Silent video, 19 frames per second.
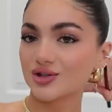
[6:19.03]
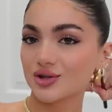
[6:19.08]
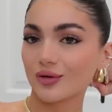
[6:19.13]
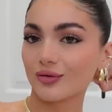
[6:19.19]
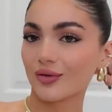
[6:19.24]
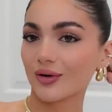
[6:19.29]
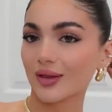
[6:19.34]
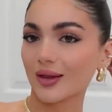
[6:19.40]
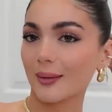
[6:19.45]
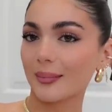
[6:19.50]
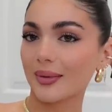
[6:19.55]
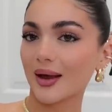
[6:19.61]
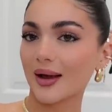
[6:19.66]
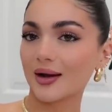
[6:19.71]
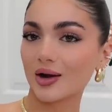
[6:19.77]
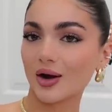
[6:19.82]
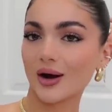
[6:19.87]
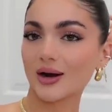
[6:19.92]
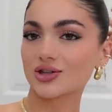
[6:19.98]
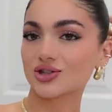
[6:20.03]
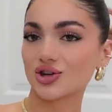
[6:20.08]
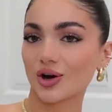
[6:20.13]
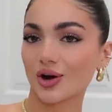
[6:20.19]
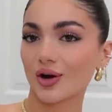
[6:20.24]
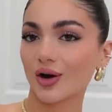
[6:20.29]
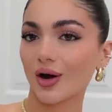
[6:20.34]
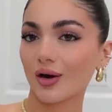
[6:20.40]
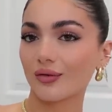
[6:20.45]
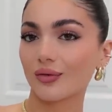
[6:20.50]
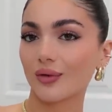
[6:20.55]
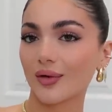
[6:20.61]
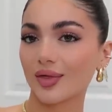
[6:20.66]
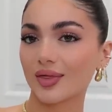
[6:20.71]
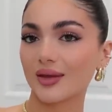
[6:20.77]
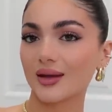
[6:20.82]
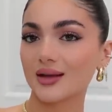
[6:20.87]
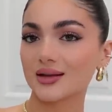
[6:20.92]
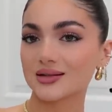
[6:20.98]
So for lip liner, I started off
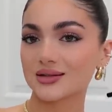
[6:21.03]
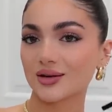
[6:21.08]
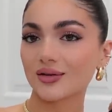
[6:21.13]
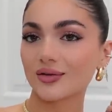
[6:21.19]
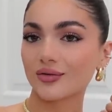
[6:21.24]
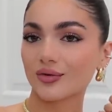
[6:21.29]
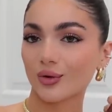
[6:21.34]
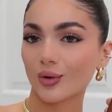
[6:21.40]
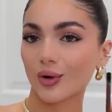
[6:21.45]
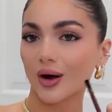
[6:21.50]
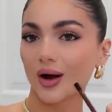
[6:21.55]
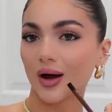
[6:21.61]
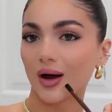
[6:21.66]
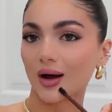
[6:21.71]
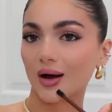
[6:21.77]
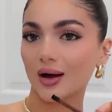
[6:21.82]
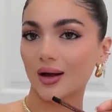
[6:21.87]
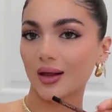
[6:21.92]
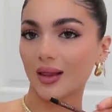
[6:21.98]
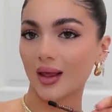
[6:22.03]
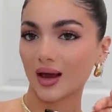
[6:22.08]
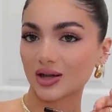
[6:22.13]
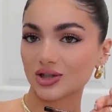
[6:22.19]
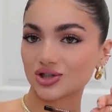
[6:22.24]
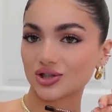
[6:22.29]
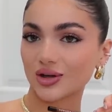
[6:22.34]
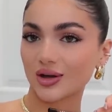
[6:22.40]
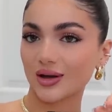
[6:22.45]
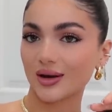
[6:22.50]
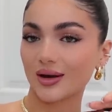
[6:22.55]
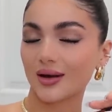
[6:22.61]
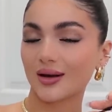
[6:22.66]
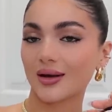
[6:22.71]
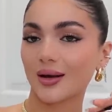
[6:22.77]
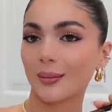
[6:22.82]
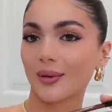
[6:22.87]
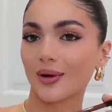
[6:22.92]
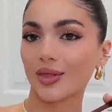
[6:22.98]
with the Sephora Collection
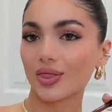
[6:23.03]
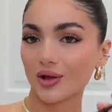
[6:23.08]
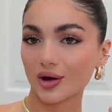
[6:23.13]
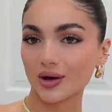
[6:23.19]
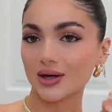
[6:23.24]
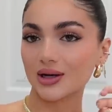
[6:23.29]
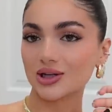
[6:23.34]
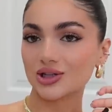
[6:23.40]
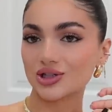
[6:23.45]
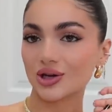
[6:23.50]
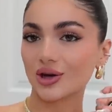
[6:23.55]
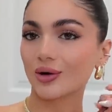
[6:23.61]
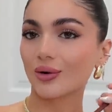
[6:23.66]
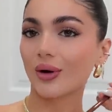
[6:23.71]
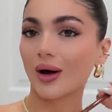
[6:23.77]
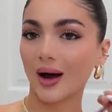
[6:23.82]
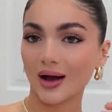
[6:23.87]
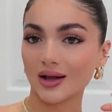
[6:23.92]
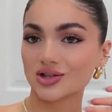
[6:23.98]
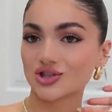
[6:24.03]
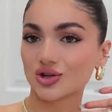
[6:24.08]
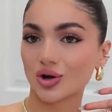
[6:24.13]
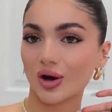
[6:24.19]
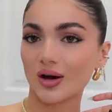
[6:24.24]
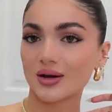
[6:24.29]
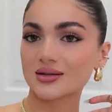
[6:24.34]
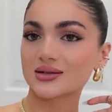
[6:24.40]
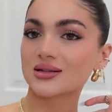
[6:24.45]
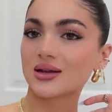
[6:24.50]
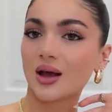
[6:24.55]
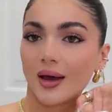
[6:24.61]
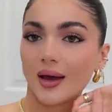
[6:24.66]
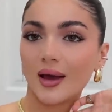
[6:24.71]
number 32 Hot Sauce,